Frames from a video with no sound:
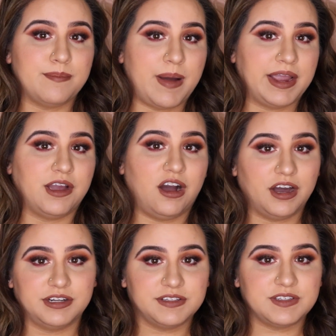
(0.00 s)
my
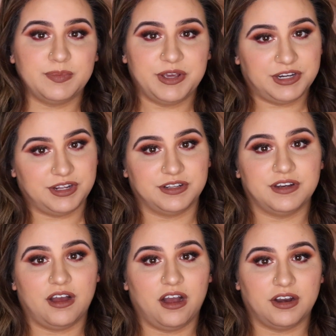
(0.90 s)
honest opinion
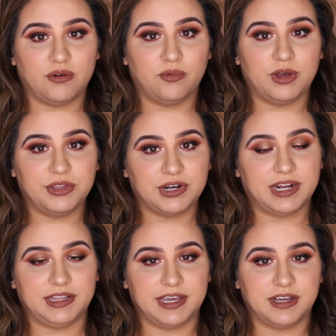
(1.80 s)
on whether
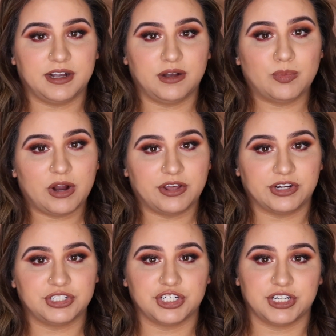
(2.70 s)
I like a
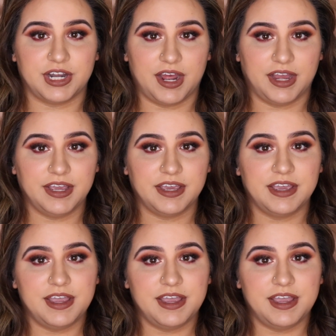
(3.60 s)
product or not.